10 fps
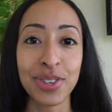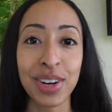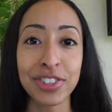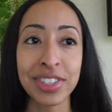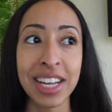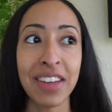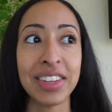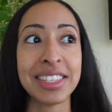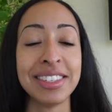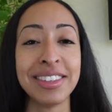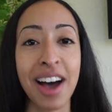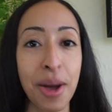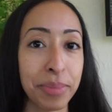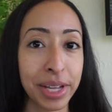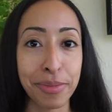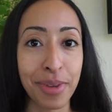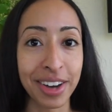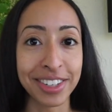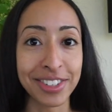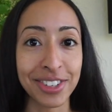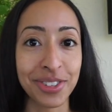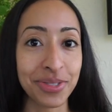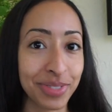question if it's not being monitored